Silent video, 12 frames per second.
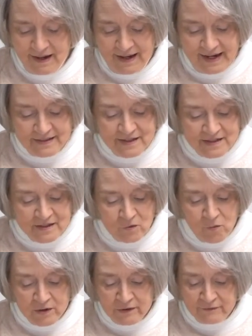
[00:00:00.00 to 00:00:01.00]
And then the
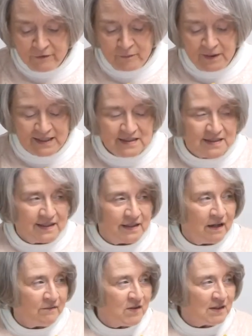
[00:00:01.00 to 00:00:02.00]
wonderful blessing
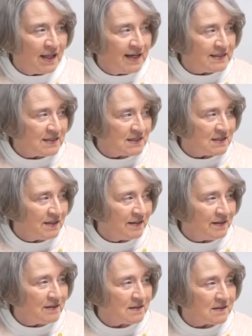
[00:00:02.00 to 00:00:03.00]
of the last
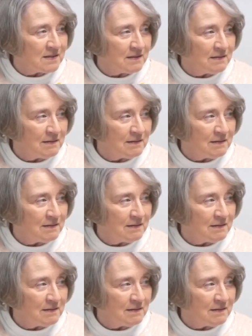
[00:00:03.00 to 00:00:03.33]
sentence.